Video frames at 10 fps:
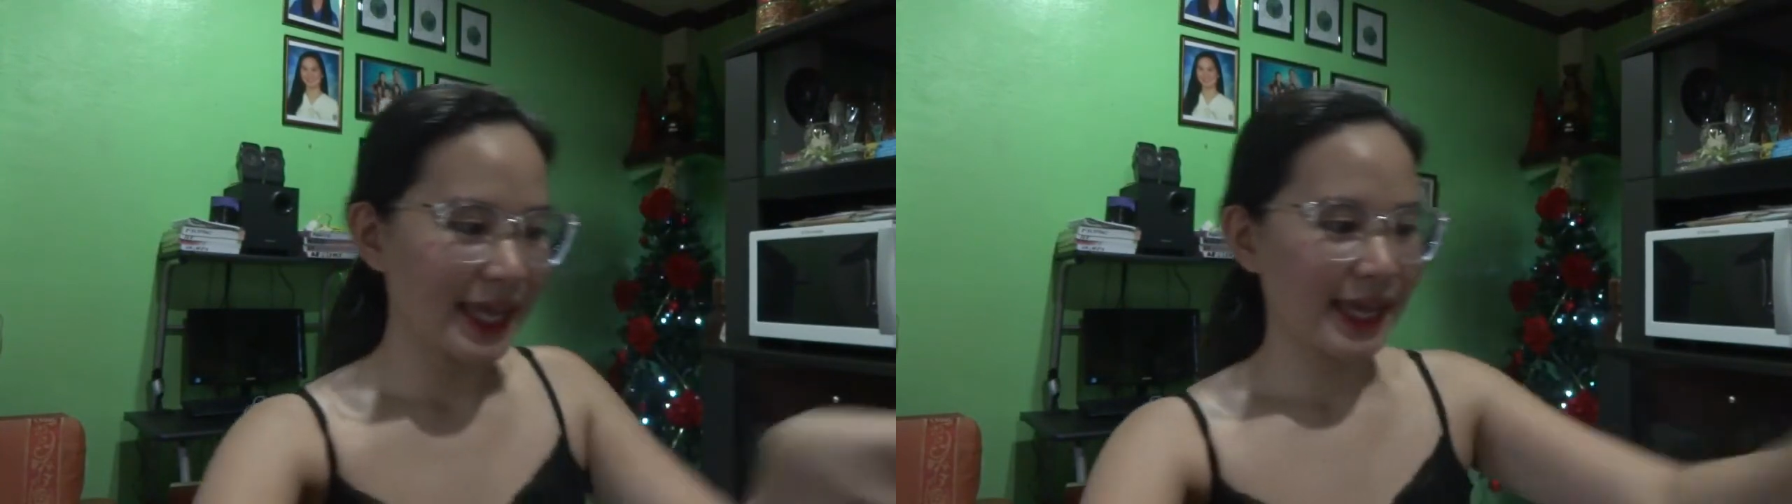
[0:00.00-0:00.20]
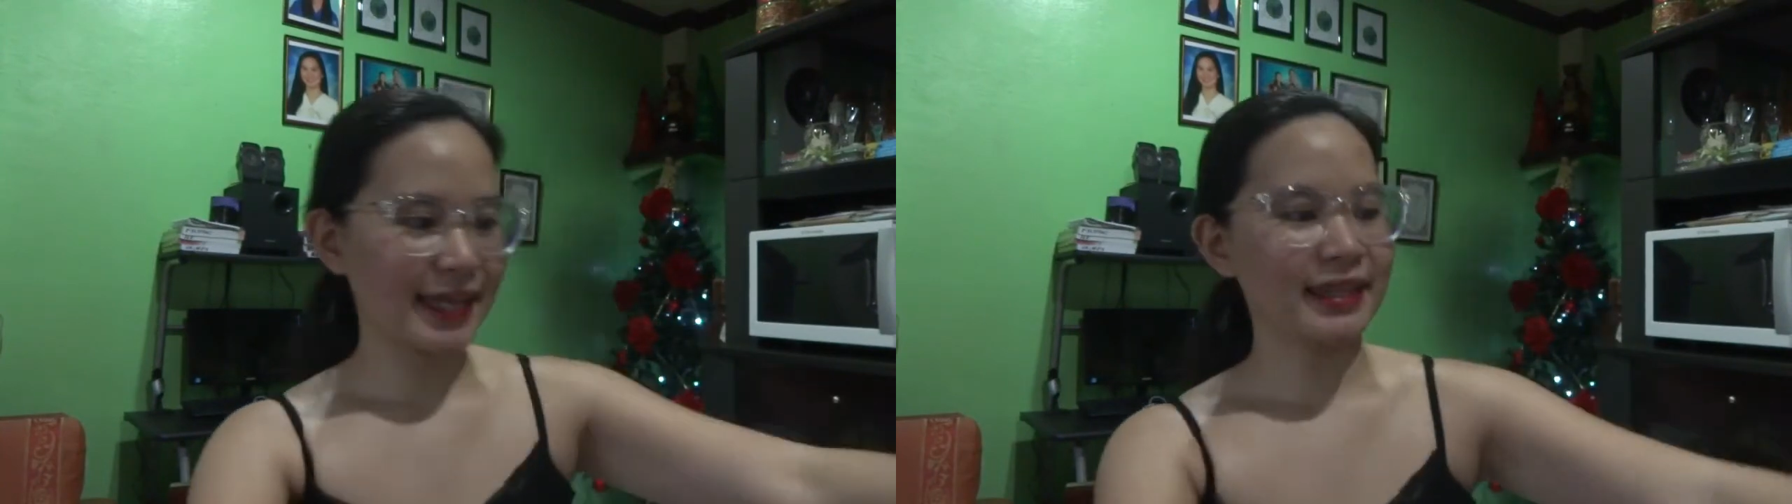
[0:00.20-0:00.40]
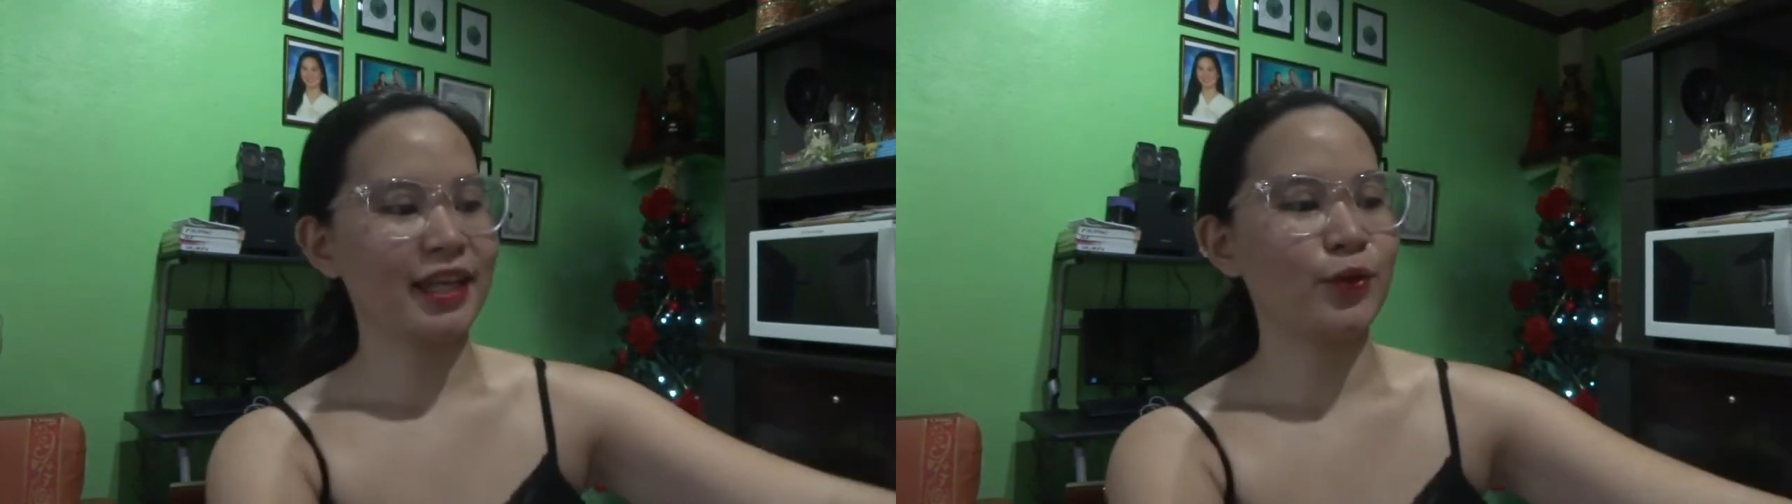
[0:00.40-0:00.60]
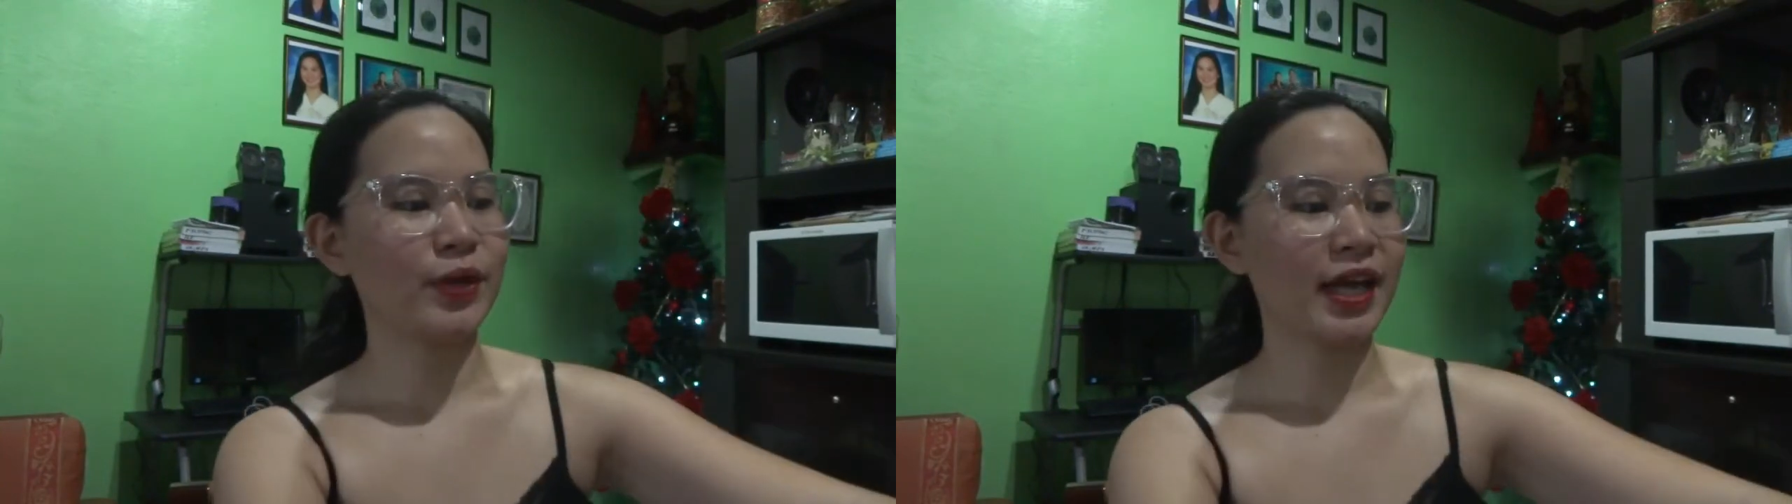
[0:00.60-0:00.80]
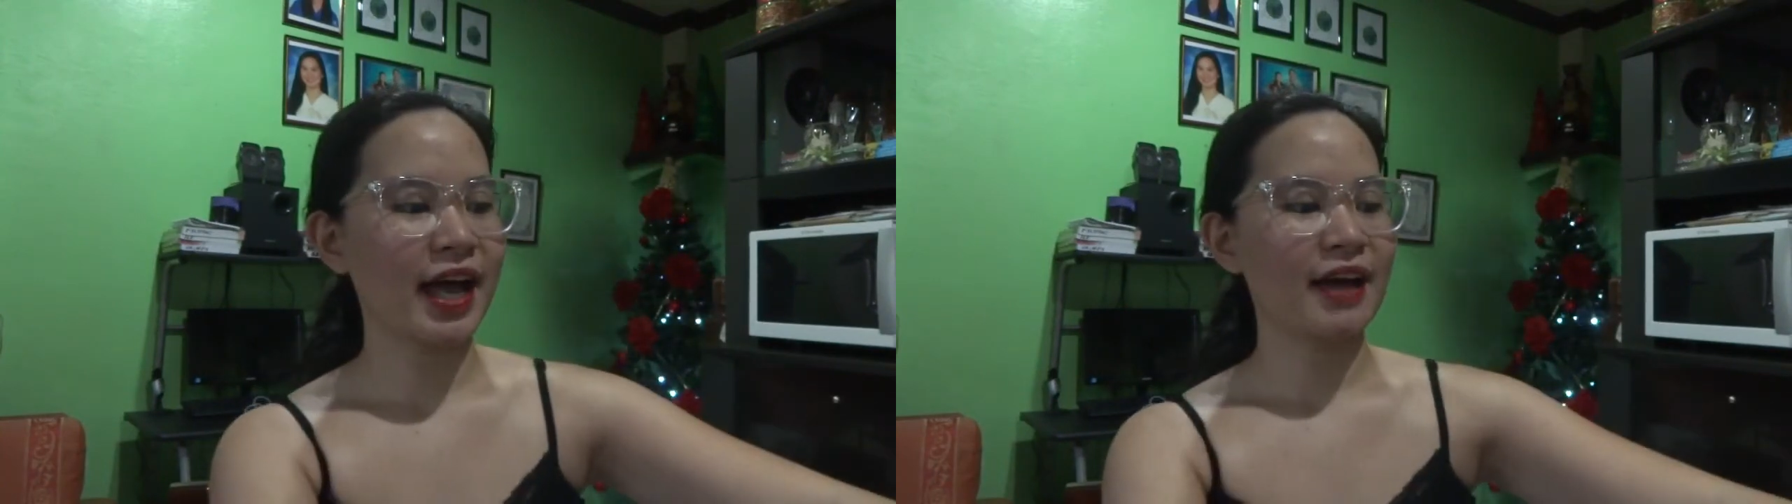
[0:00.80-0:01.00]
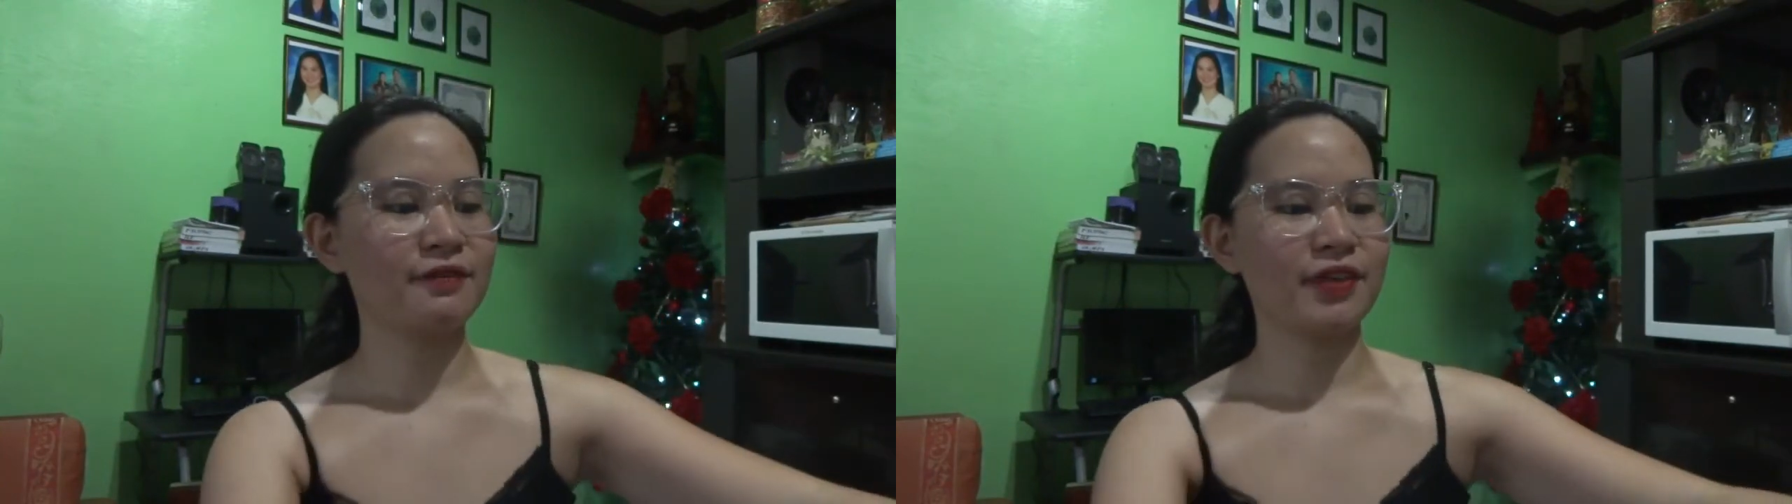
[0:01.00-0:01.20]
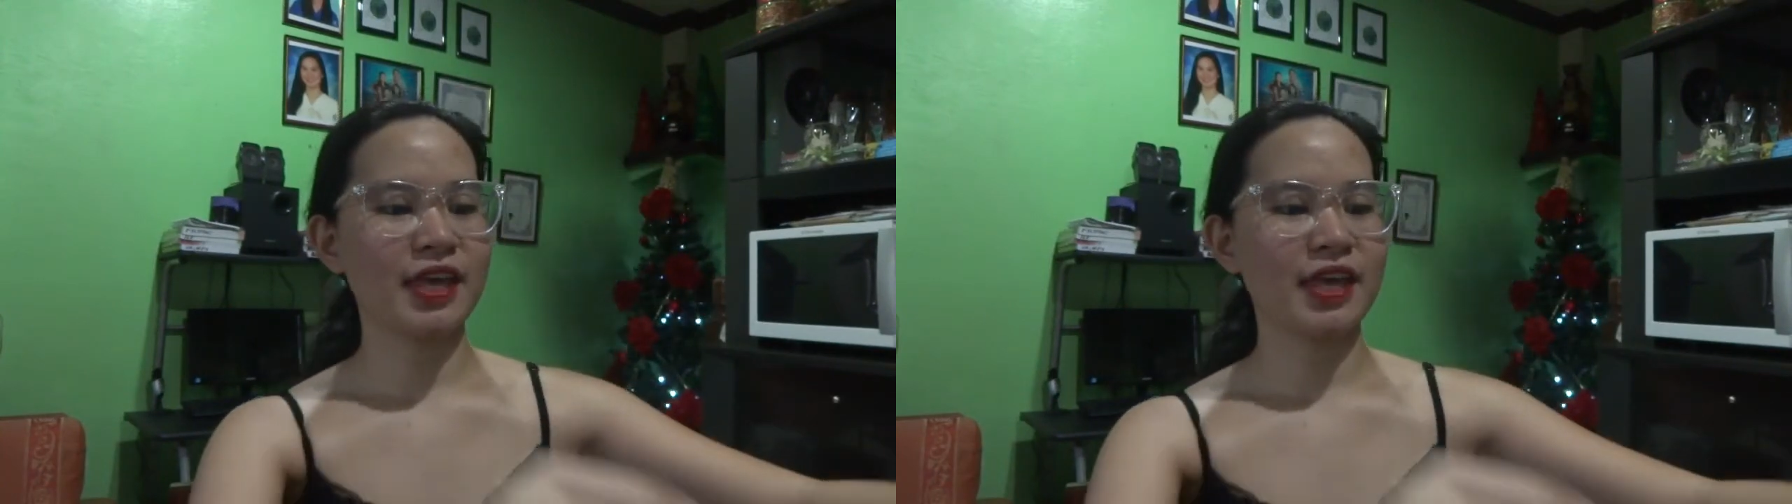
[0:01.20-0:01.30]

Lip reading: And then we have